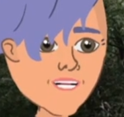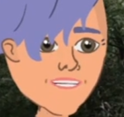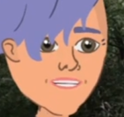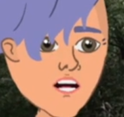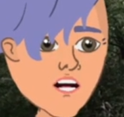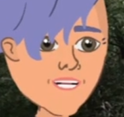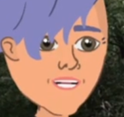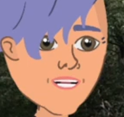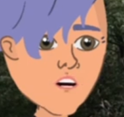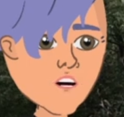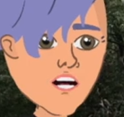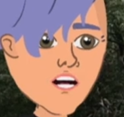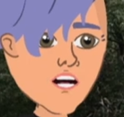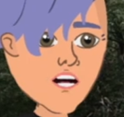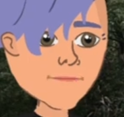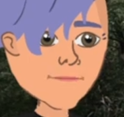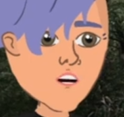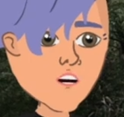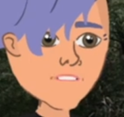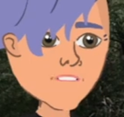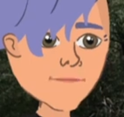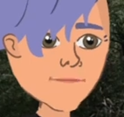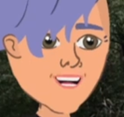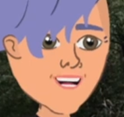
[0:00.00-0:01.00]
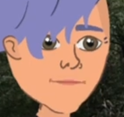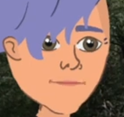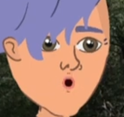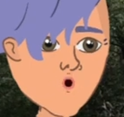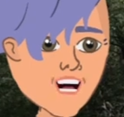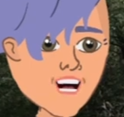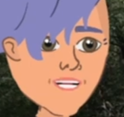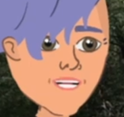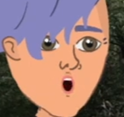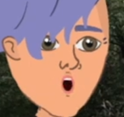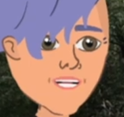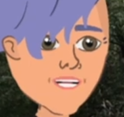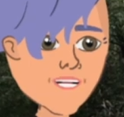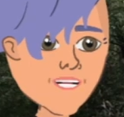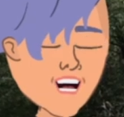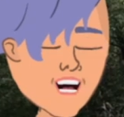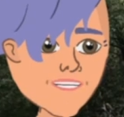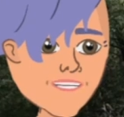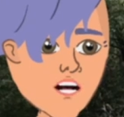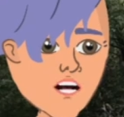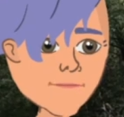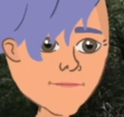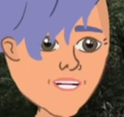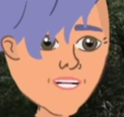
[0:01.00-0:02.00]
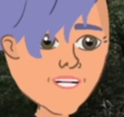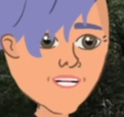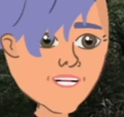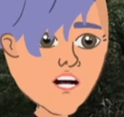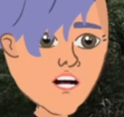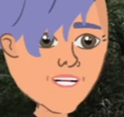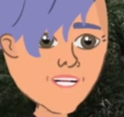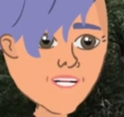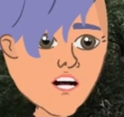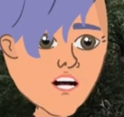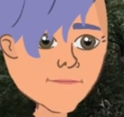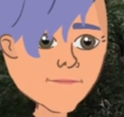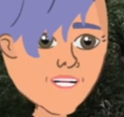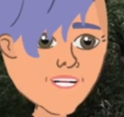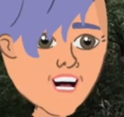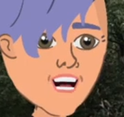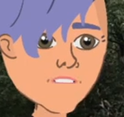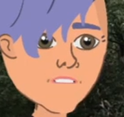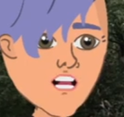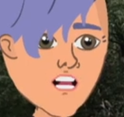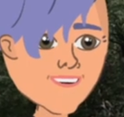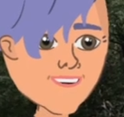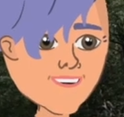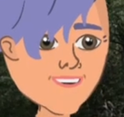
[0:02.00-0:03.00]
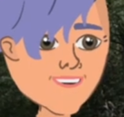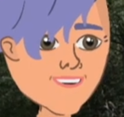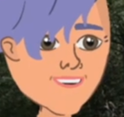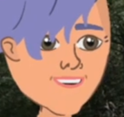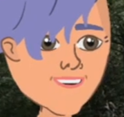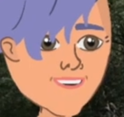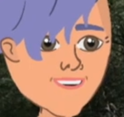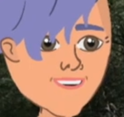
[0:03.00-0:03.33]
century, a number of people were going on the common and digging up gravel. Oh,